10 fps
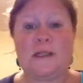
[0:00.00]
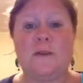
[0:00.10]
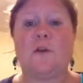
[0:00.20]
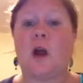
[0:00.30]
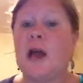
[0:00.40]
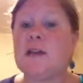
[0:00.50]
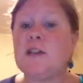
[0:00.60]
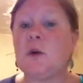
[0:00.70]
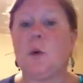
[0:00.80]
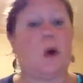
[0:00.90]
For
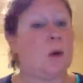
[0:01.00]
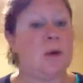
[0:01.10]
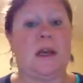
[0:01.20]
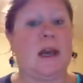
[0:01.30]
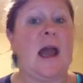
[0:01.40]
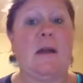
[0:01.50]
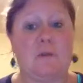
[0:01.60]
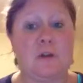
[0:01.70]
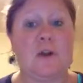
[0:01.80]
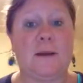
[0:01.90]
us, we're only going to have
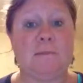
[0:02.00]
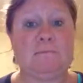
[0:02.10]
3.